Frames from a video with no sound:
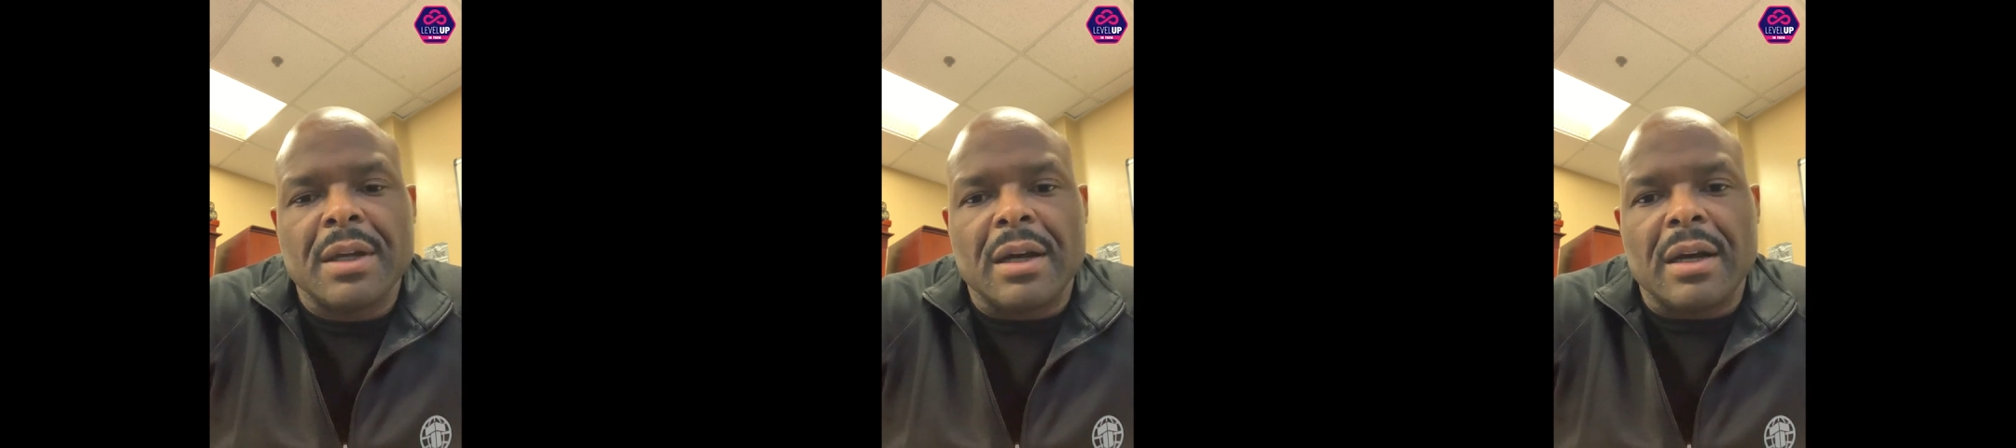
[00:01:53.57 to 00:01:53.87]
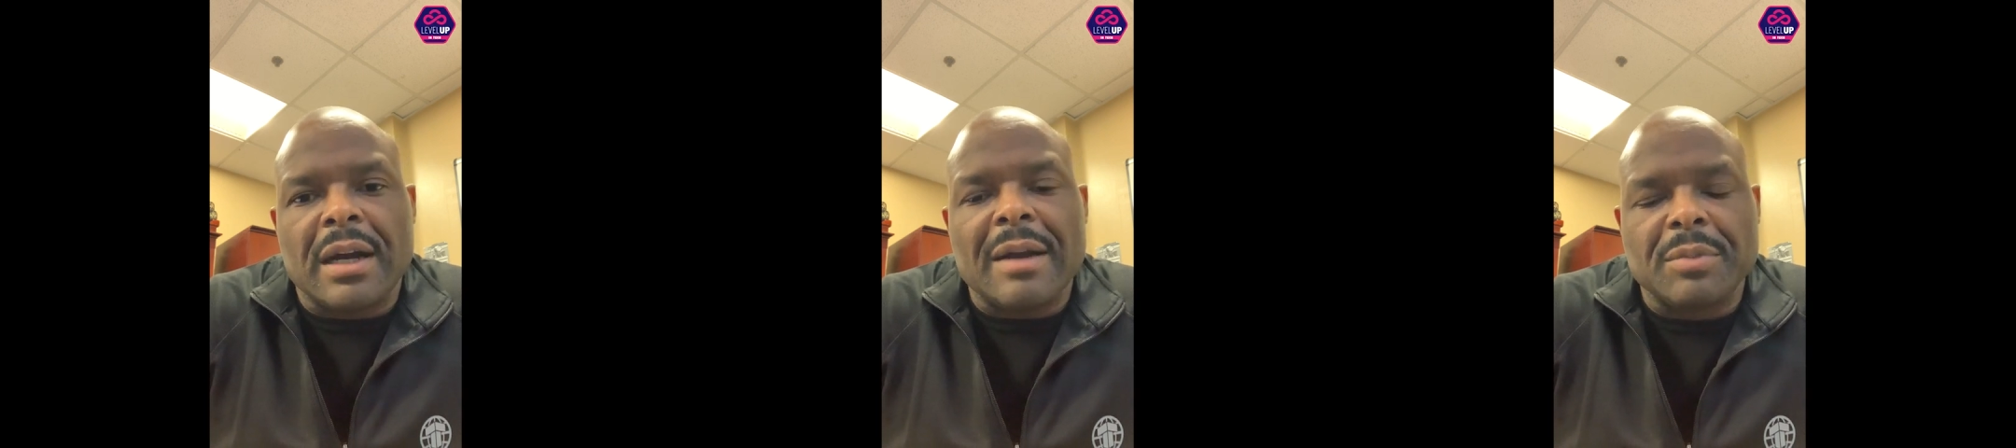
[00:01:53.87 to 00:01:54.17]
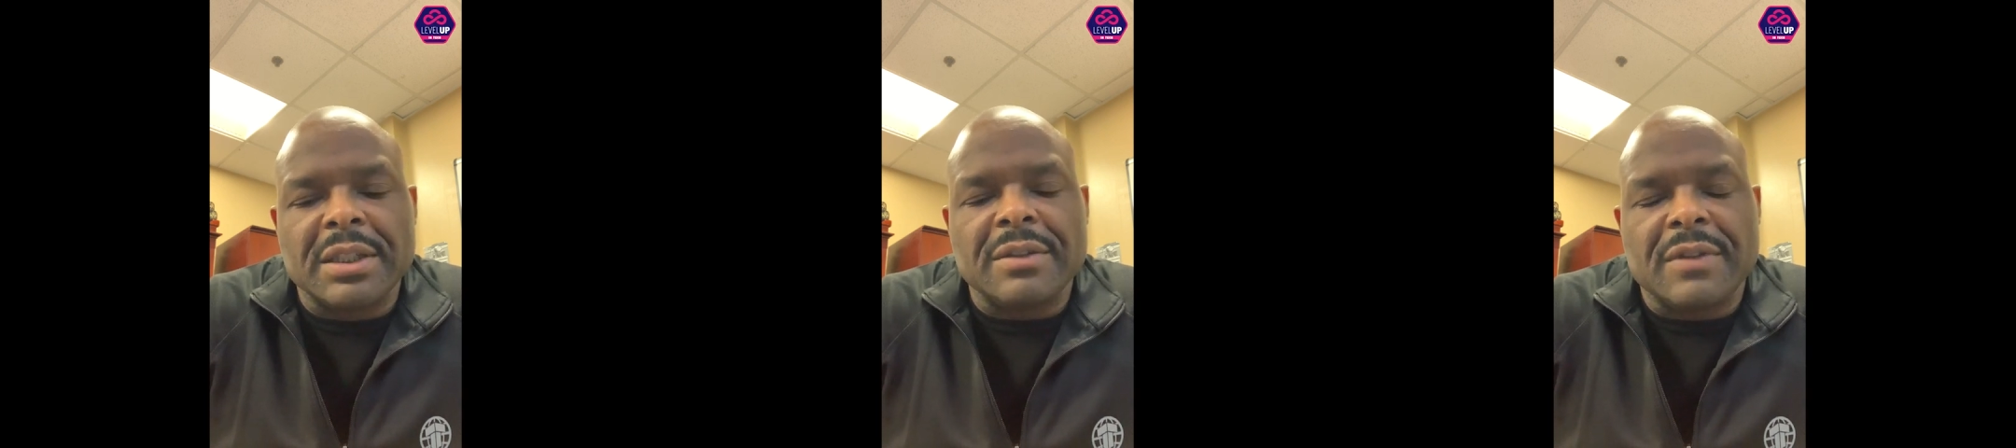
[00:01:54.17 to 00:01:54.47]
uh, I
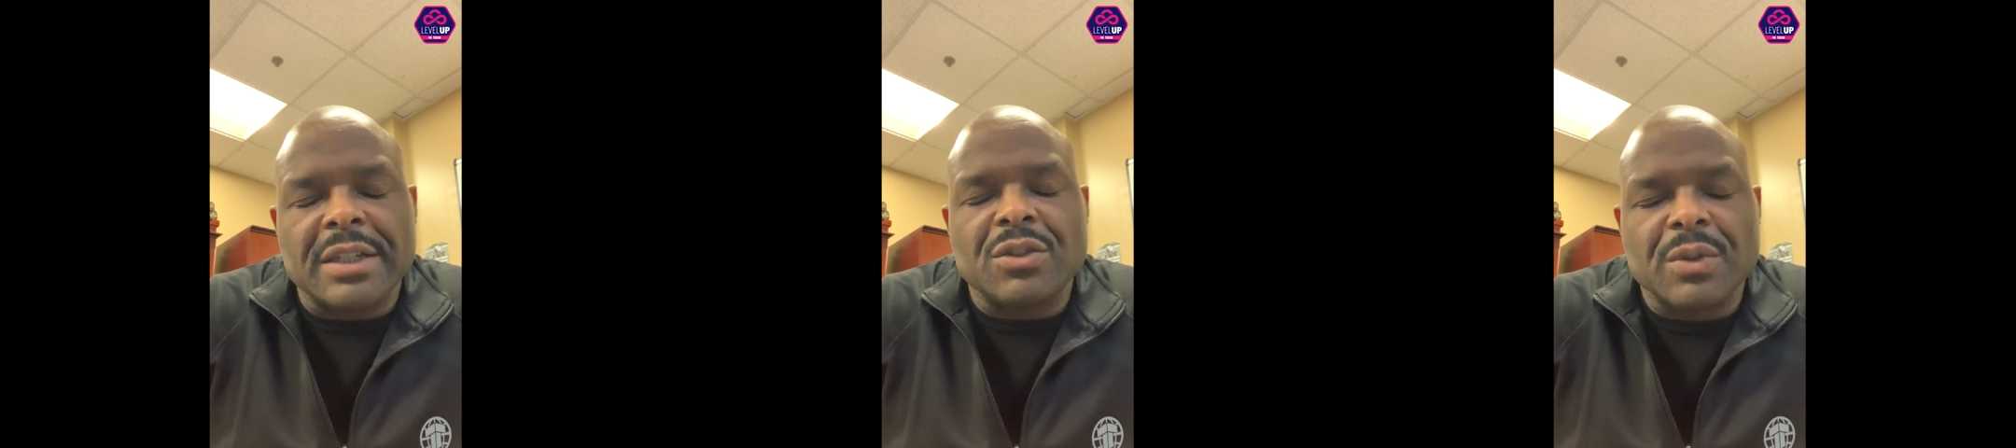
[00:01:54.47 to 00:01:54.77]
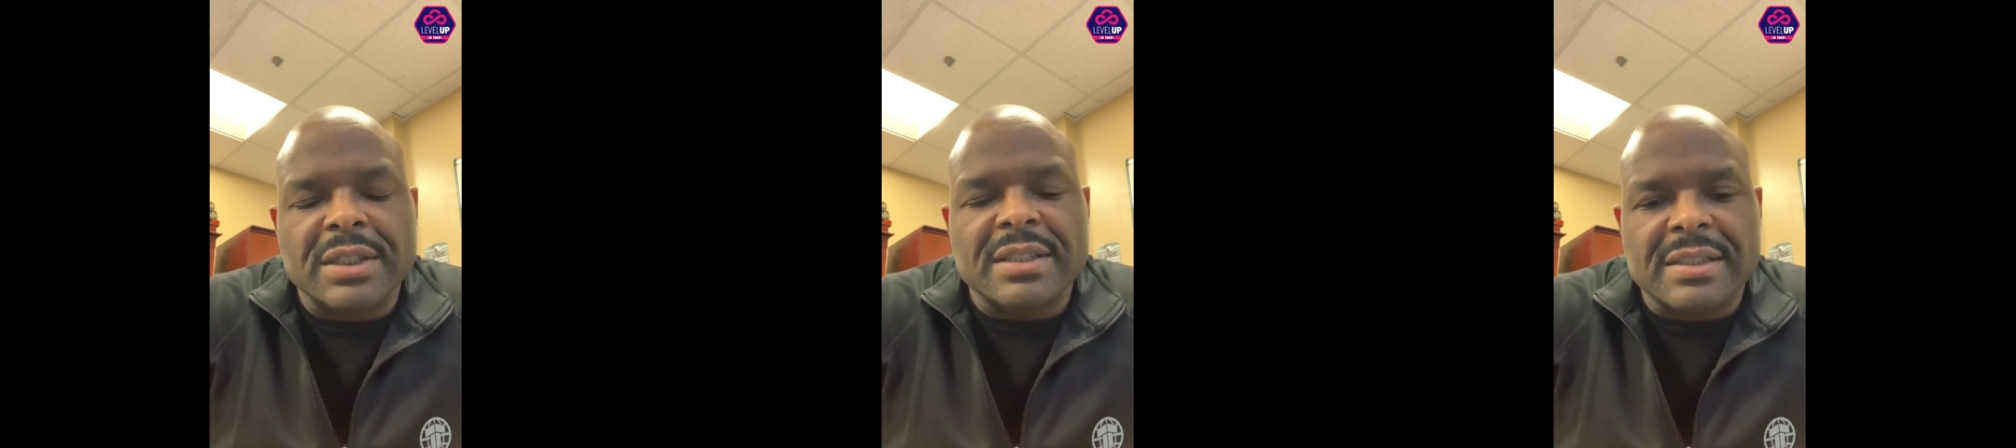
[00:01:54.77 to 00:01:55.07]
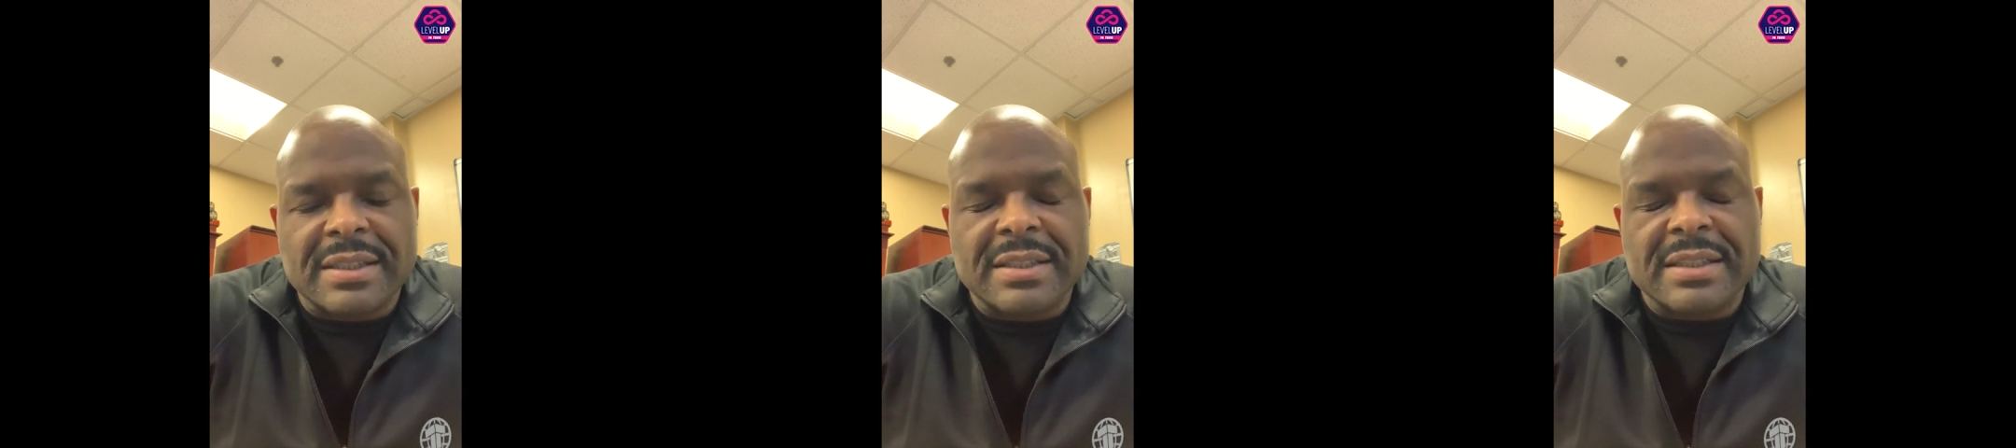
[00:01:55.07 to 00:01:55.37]
believe that you can
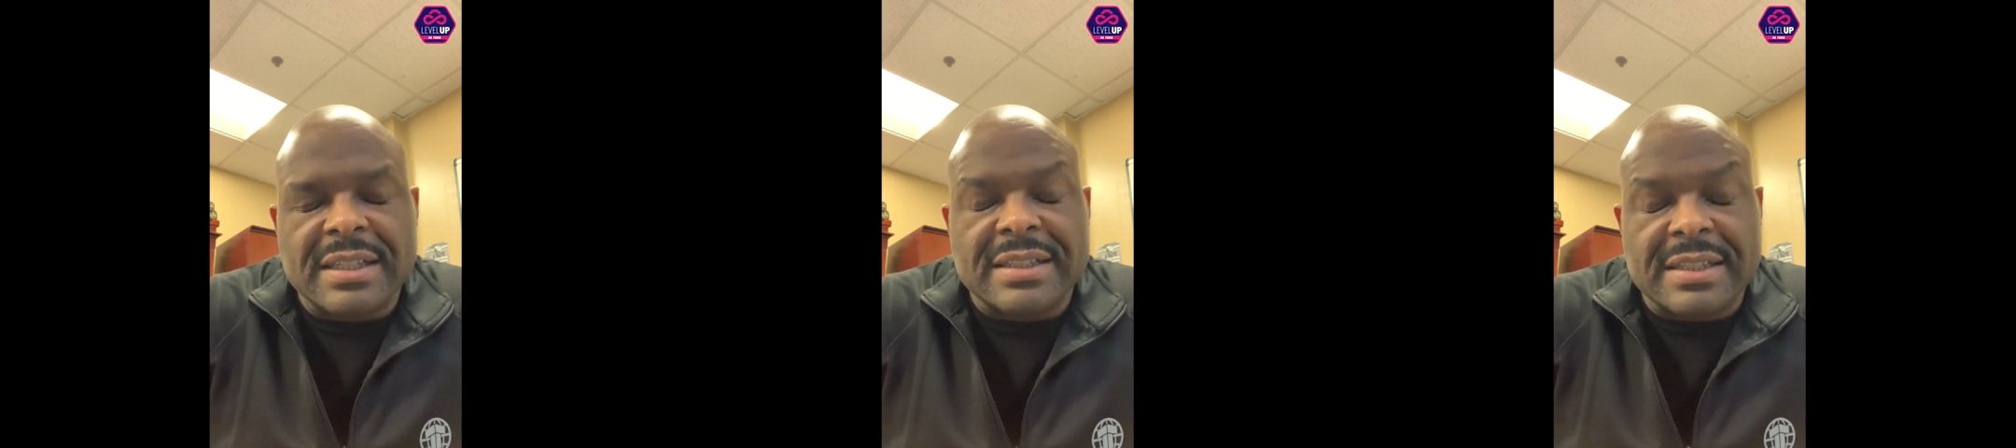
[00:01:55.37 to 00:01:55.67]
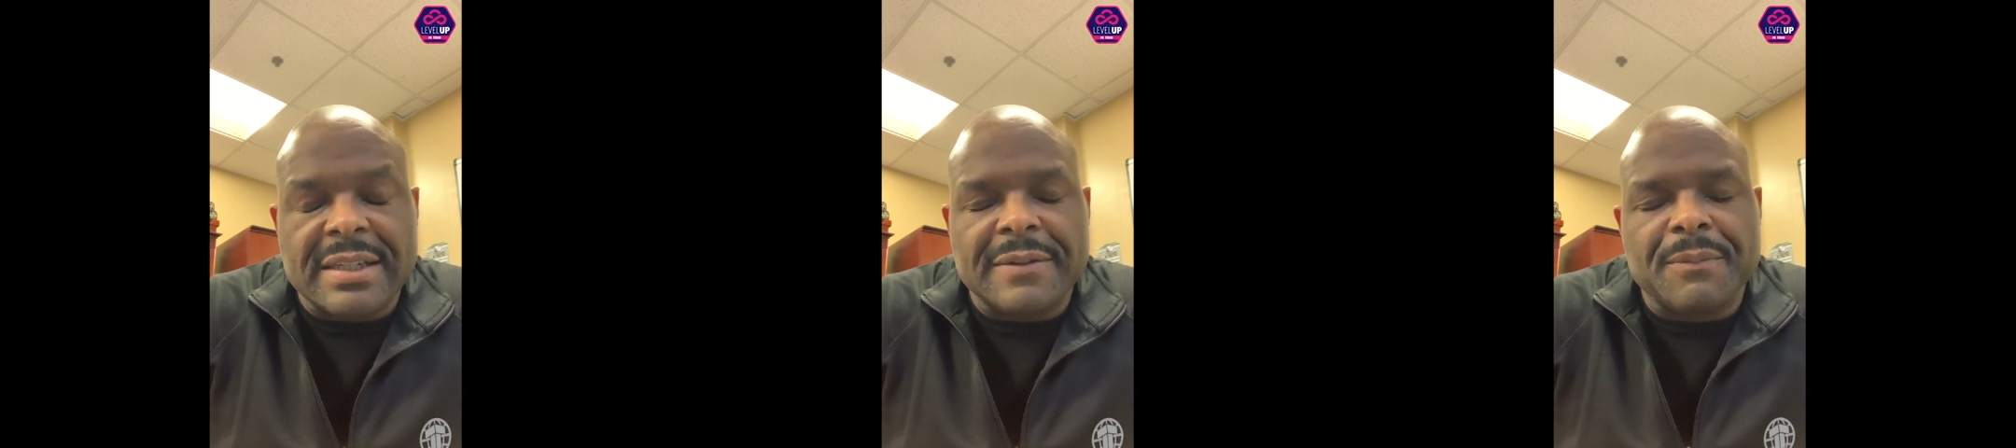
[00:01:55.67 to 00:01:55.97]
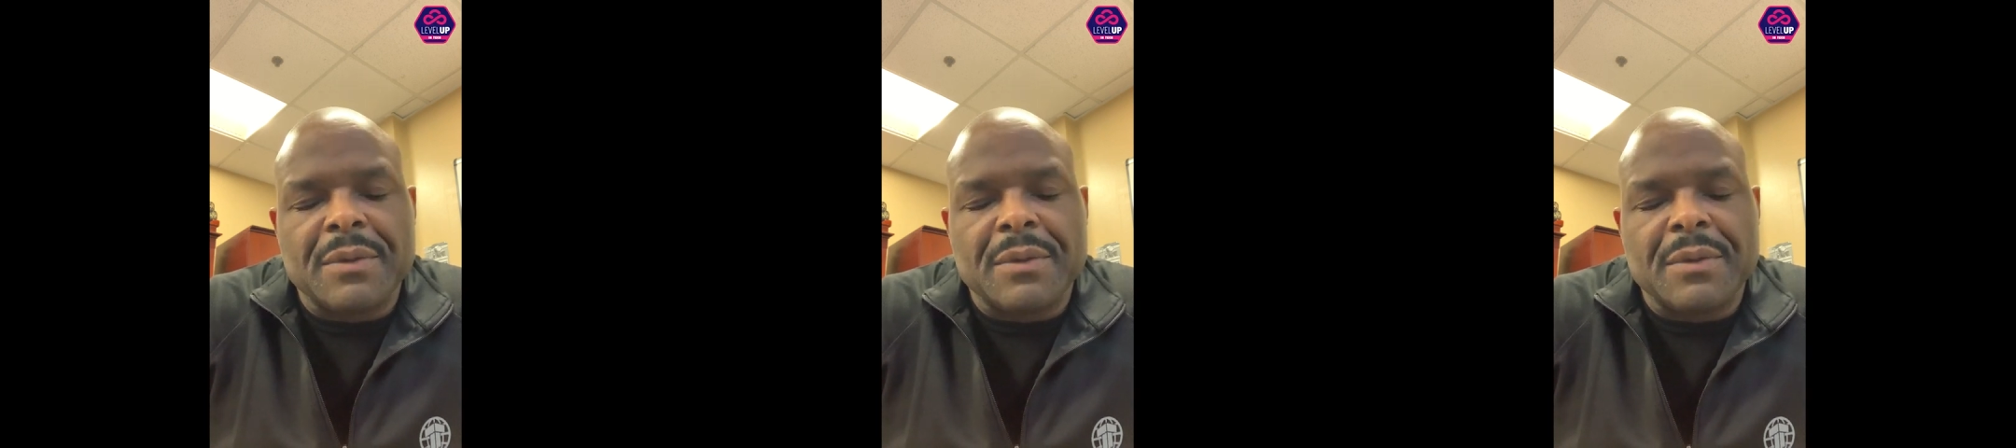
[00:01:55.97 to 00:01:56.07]
succeed.